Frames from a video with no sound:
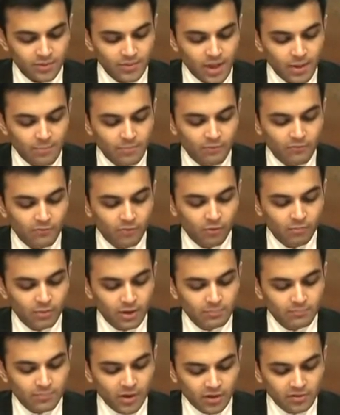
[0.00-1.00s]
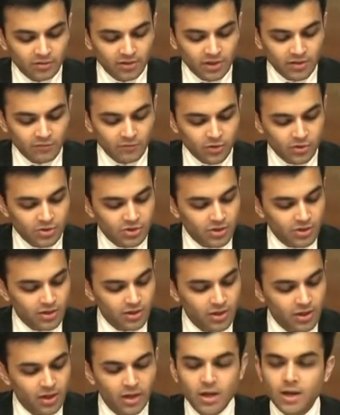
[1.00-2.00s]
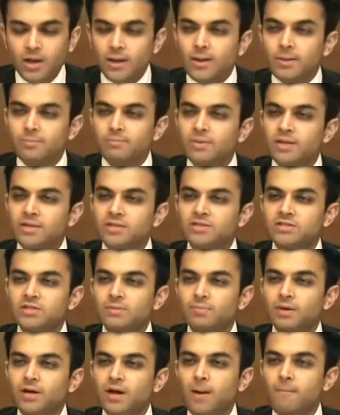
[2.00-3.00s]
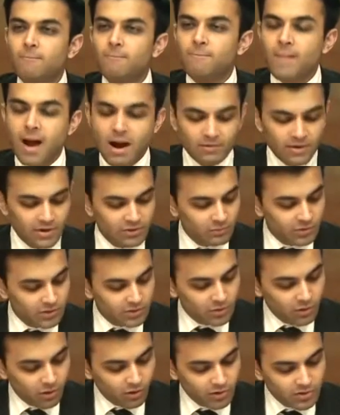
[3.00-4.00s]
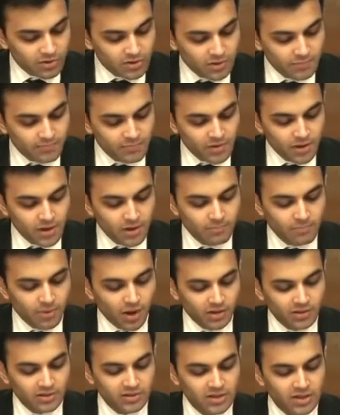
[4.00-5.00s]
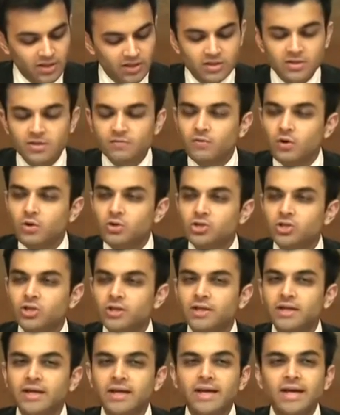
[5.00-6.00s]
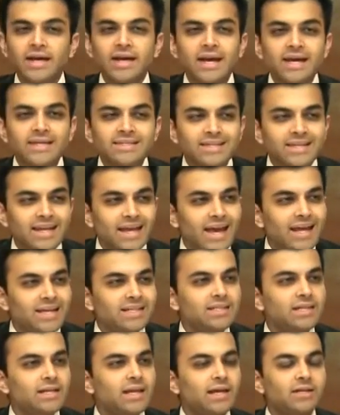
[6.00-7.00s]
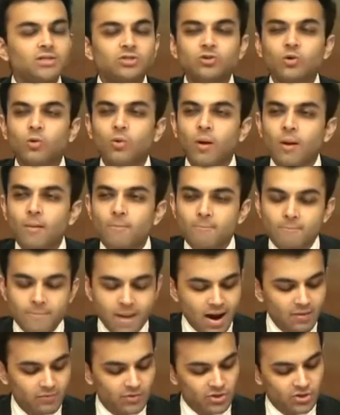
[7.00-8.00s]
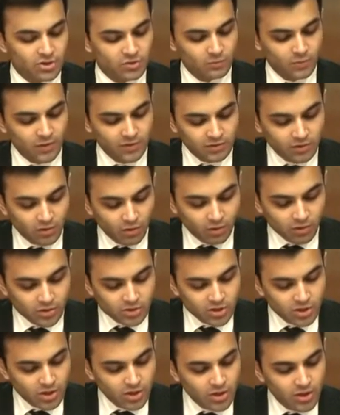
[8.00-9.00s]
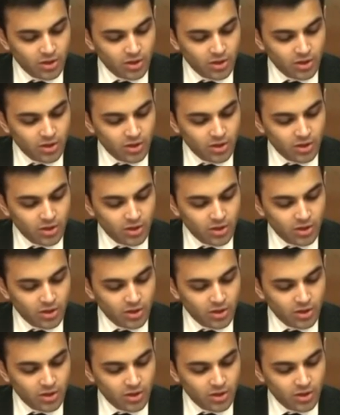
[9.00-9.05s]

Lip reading: that performing bhakti devotion means to become married with God. Bhakti devotion is an intellectual marriage with God.